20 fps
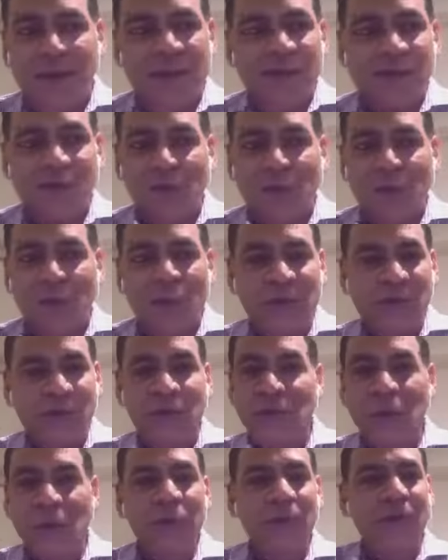so when
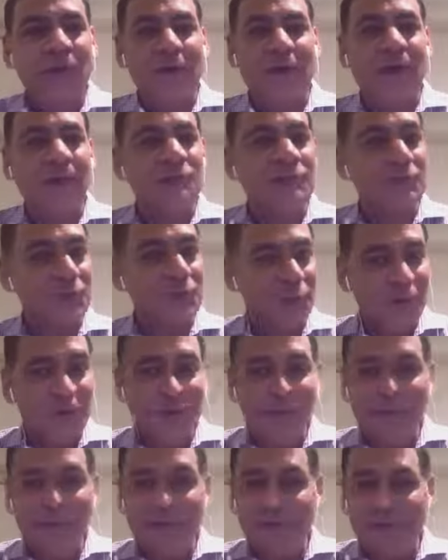you go there, I'm sure
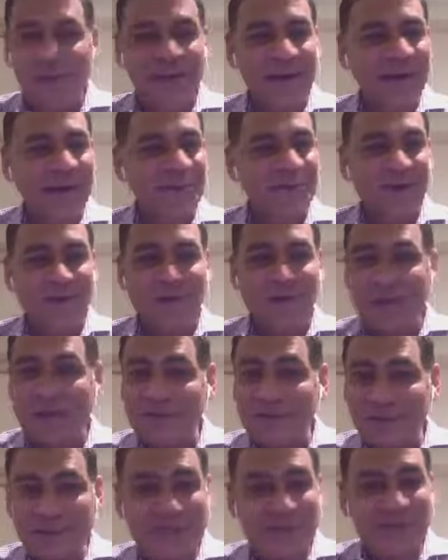you have clients, and you don't have
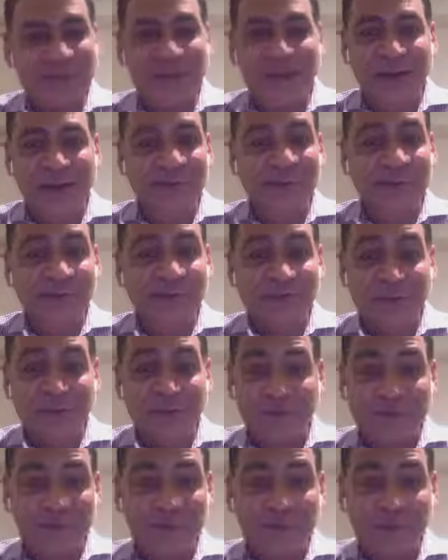to mention names, that they're
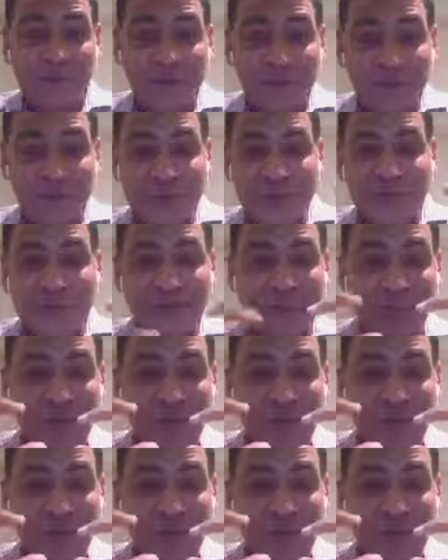still using the